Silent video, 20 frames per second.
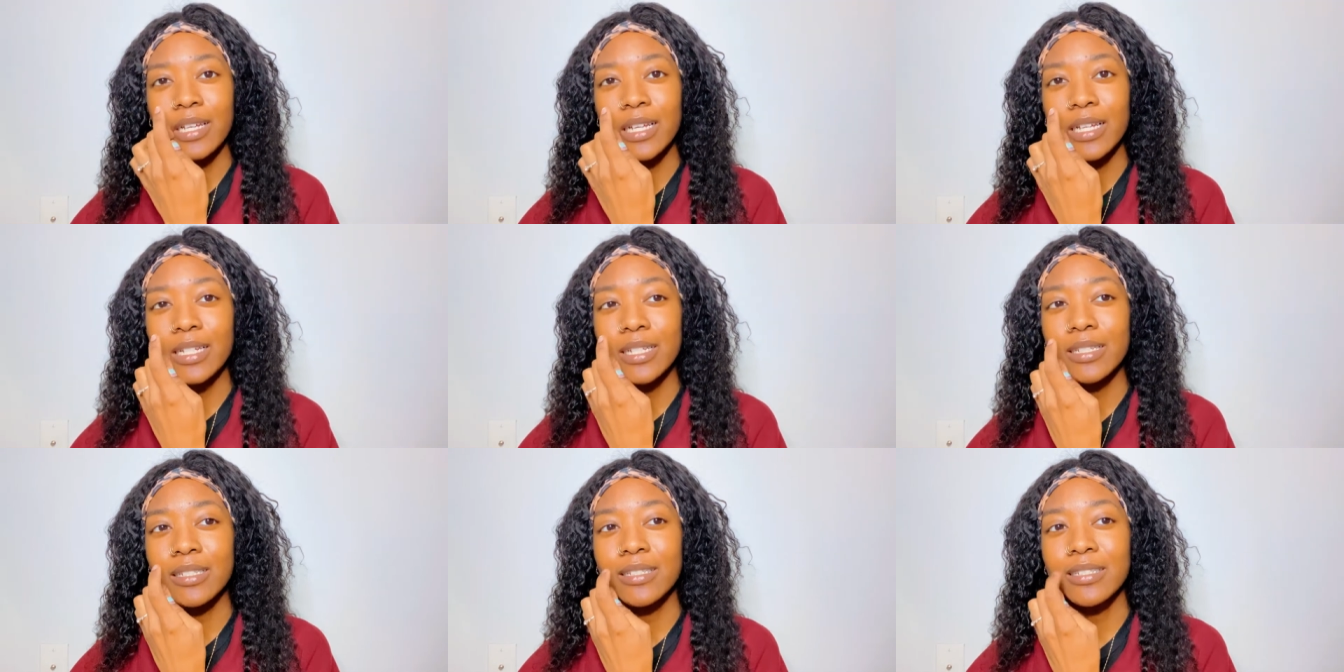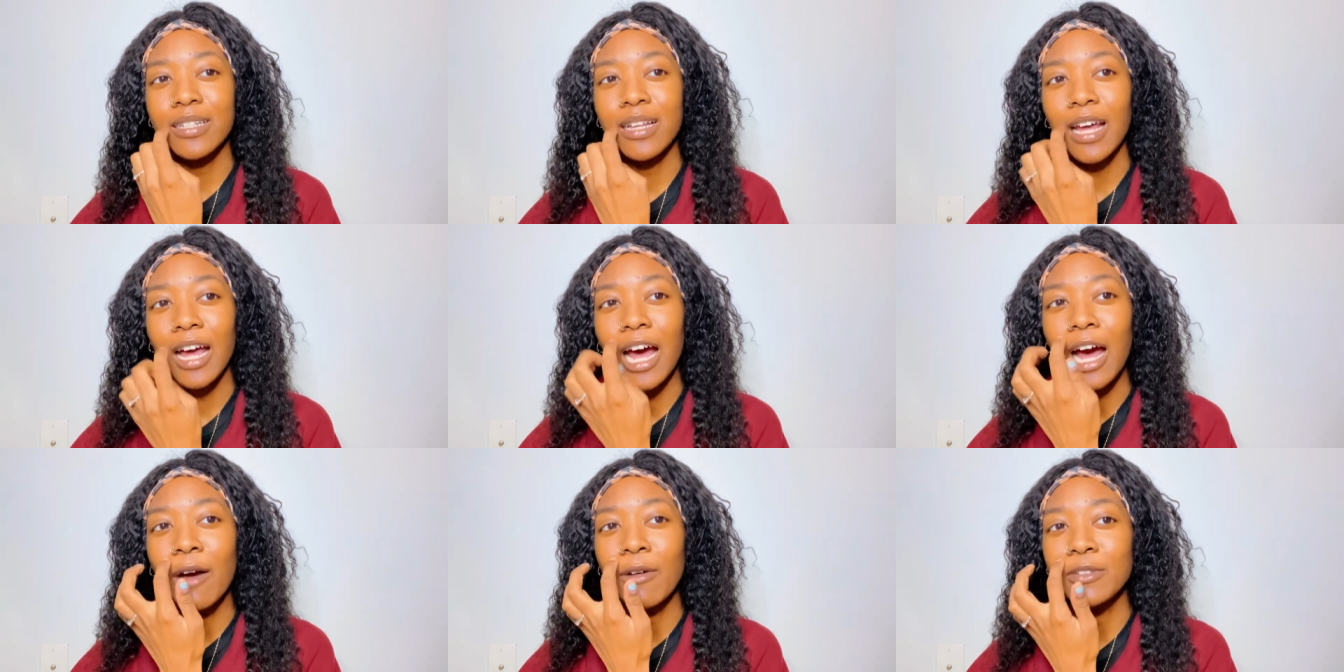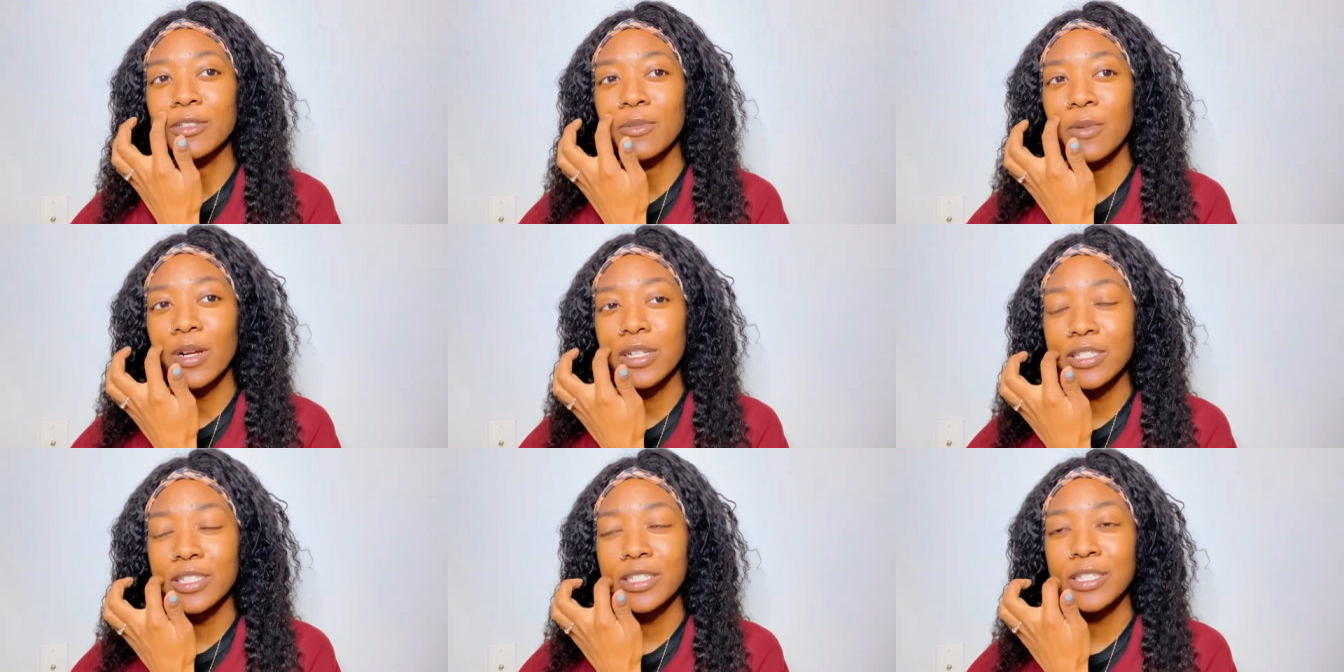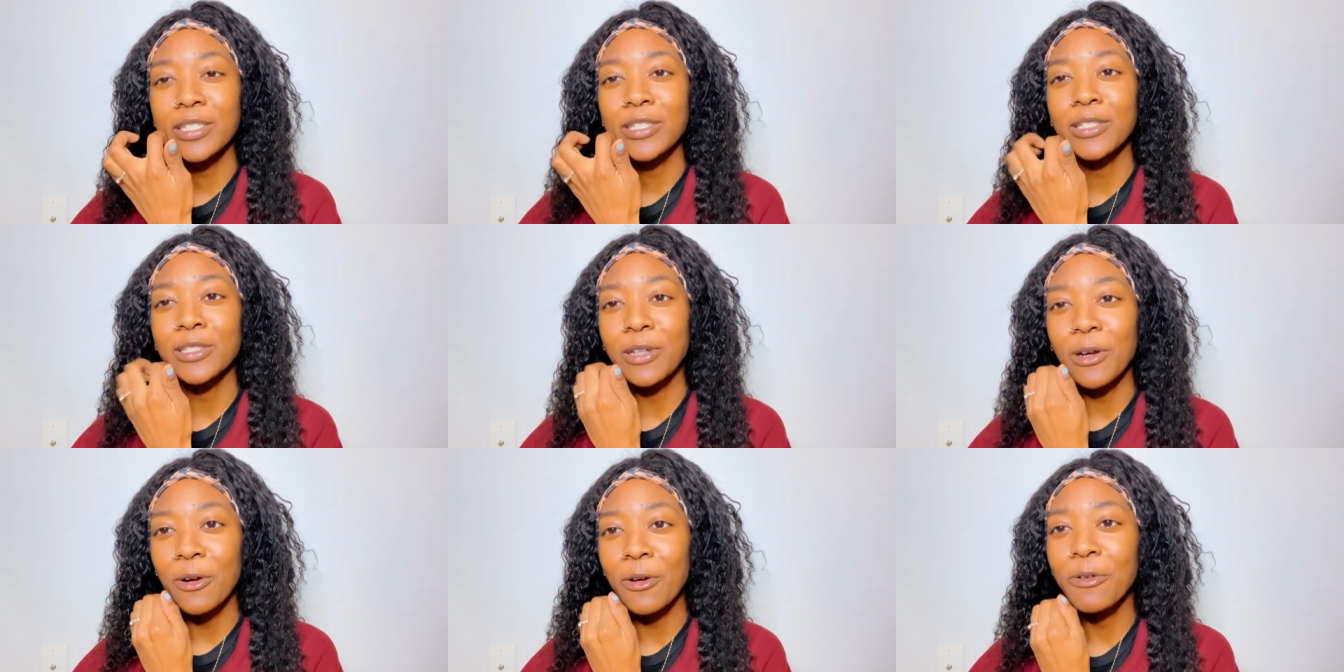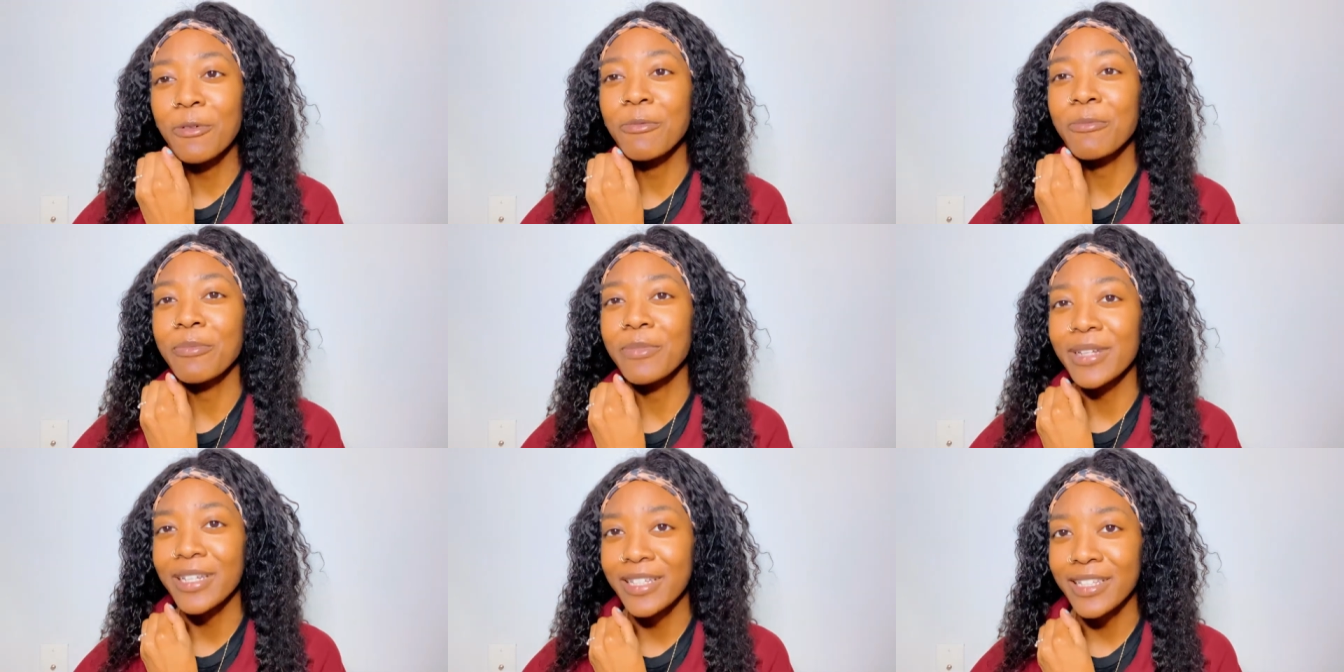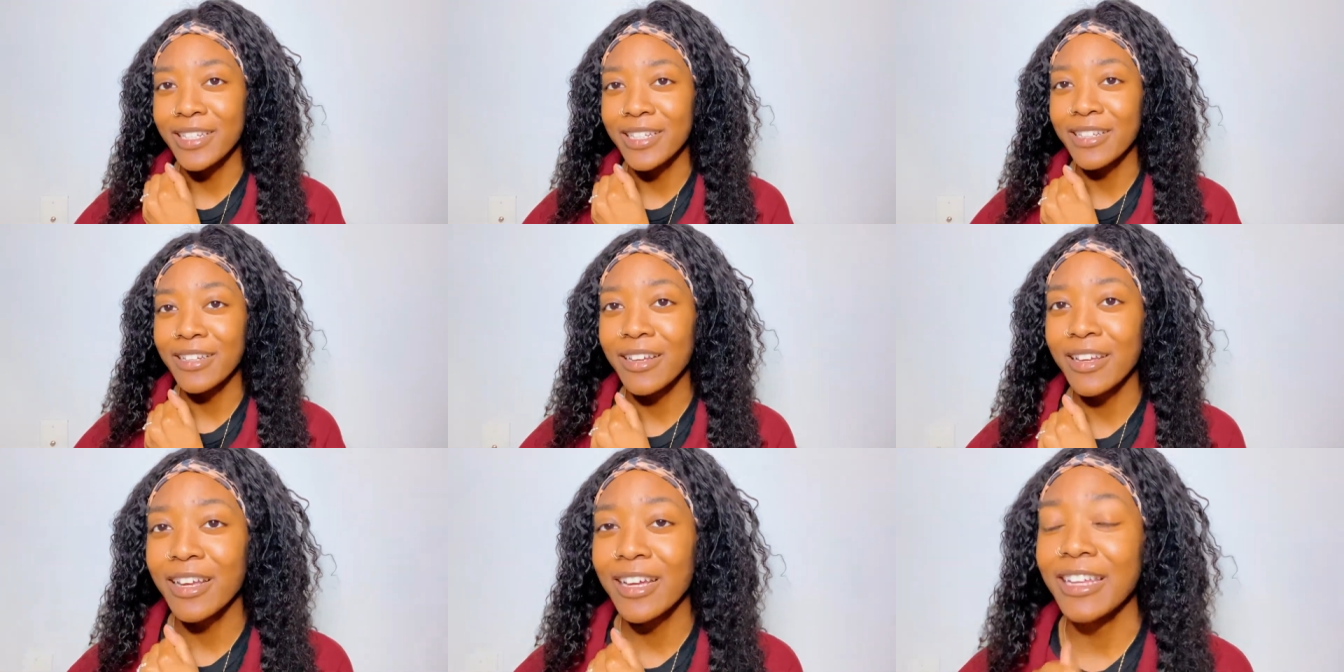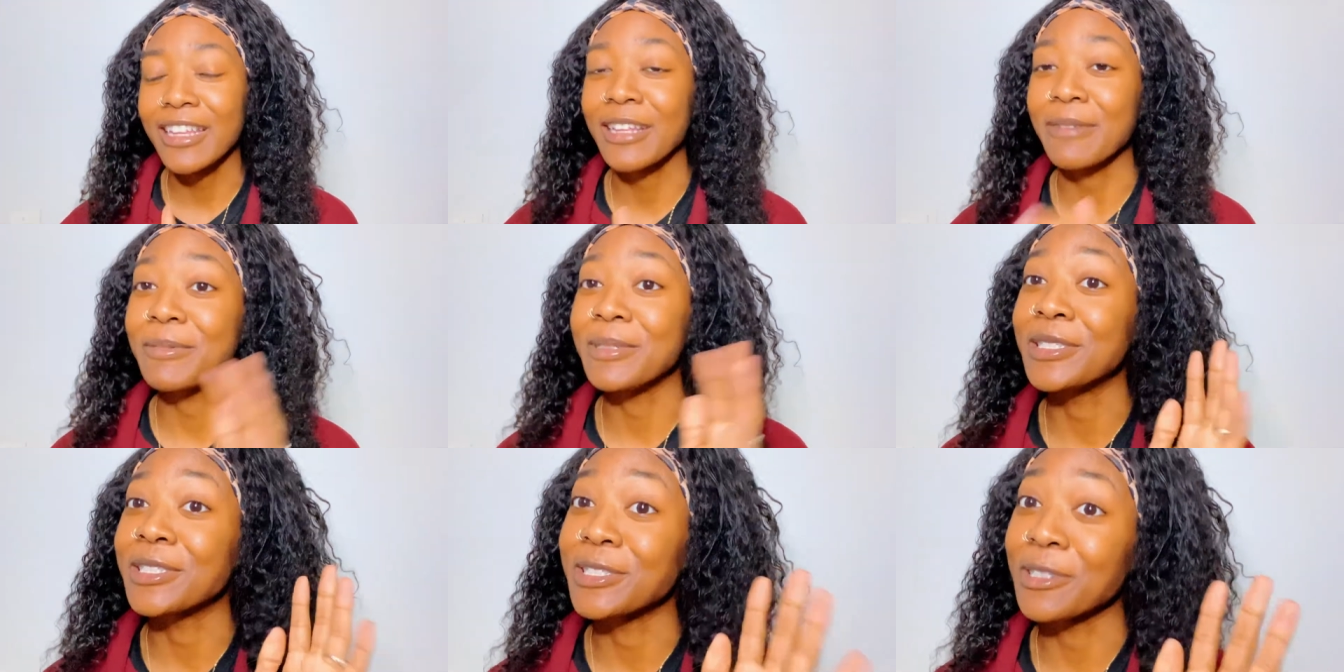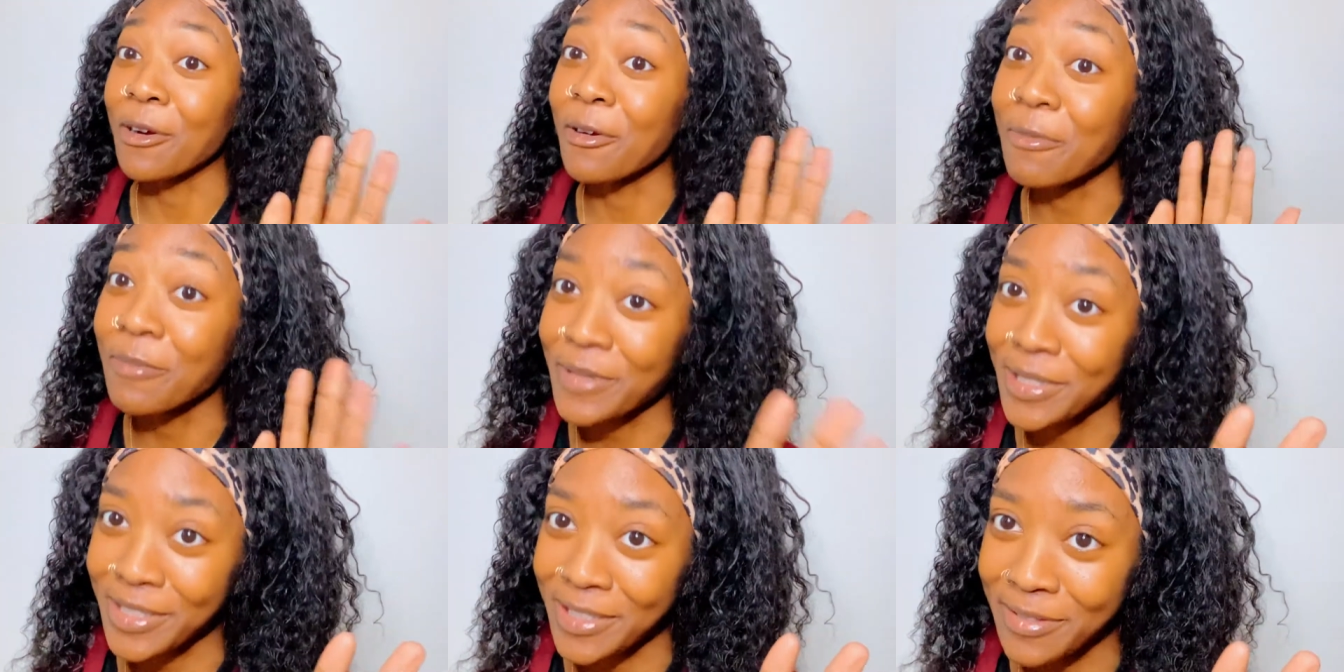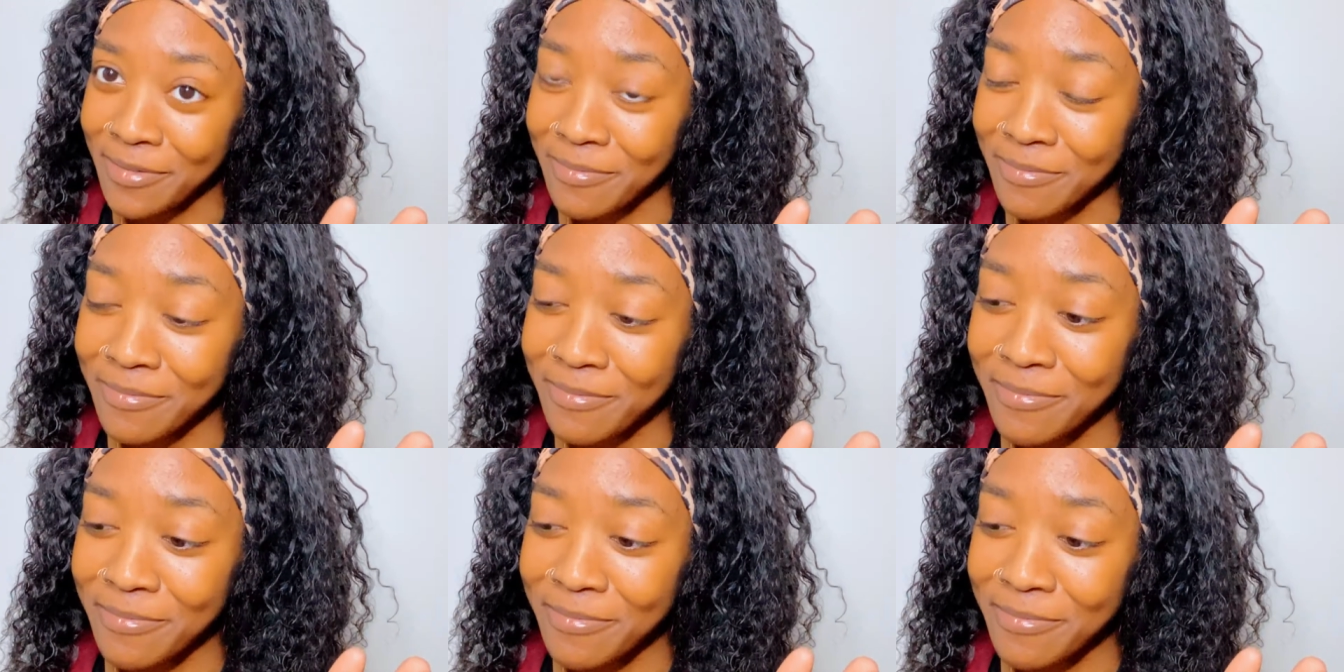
is i was watching so many and i mean so many